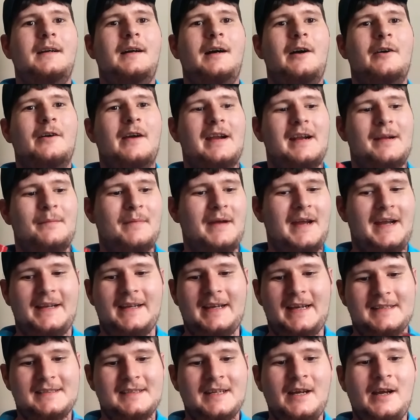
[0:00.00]
All right, I'm back,
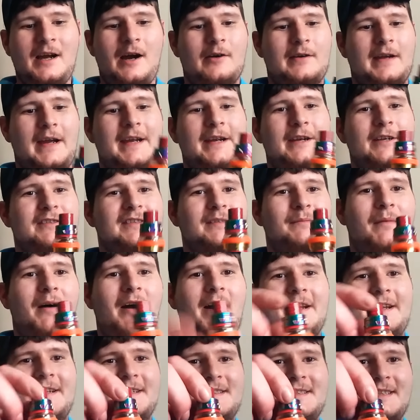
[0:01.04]
guys. Okay, here's the
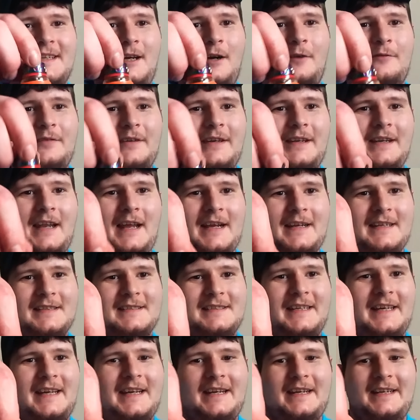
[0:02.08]
mod itself. It, Like I
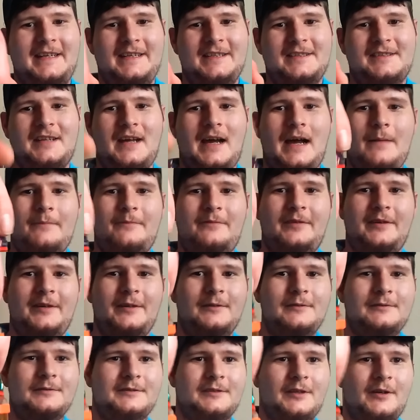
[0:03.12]
said, it is top
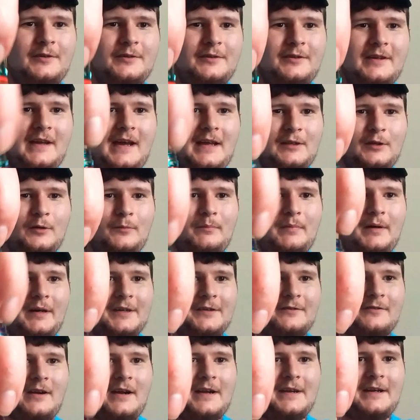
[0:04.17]
fill, so you got a little
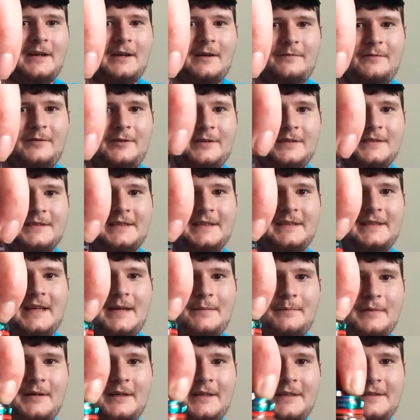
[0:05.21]
button right here. If you can see
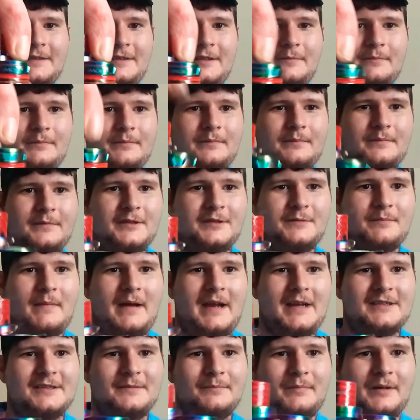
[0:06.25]
that button, you just
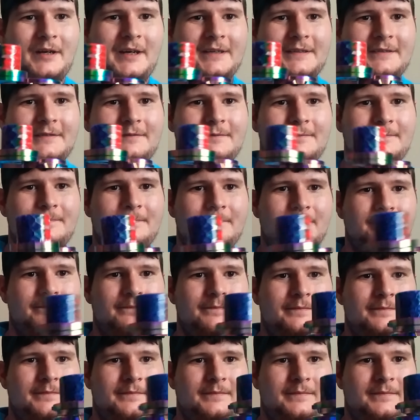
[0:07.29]
mash the button.
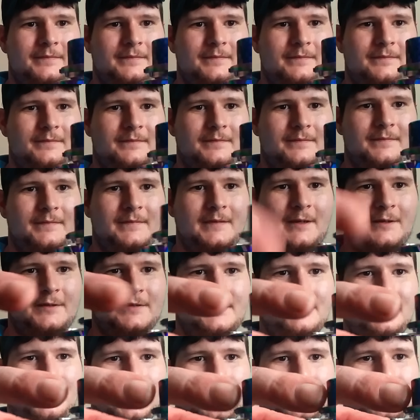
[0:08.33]
There's
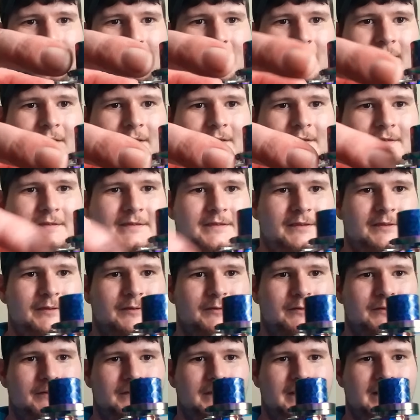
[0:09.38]
the button there. It's a
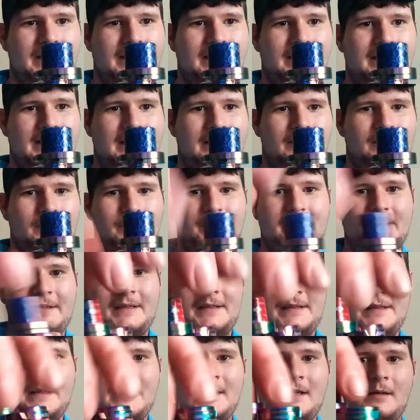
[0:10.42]
little hanging out a little
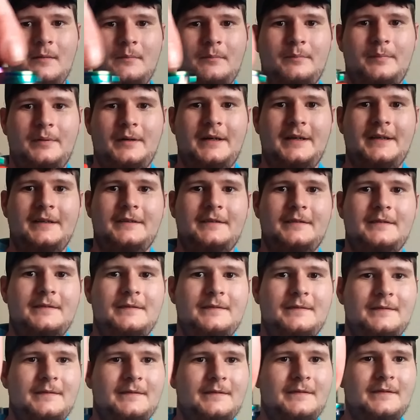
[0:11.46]
bit. But
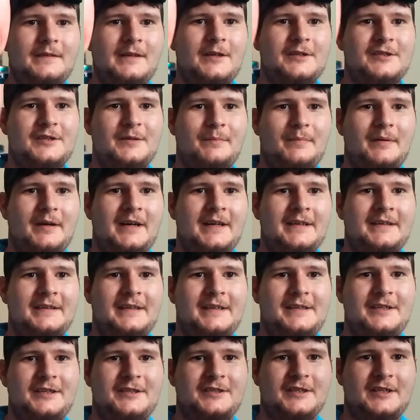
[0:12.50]
there's your button,
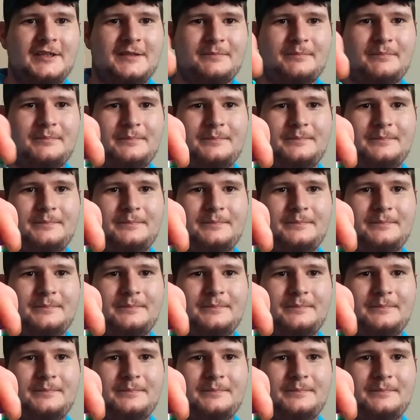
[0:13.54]
and you just